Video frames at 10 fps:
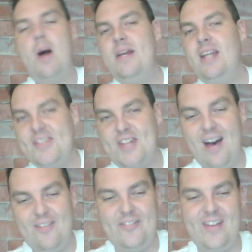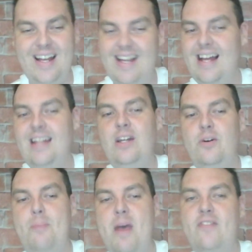let's have a
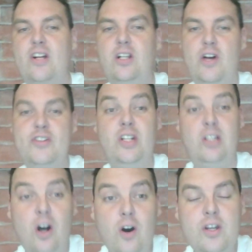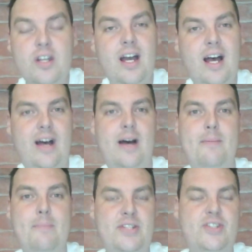little bit of a closer look
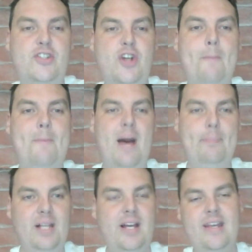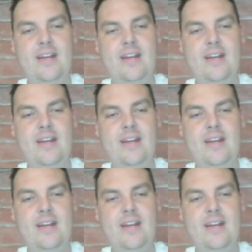at Mr. Tom Papley.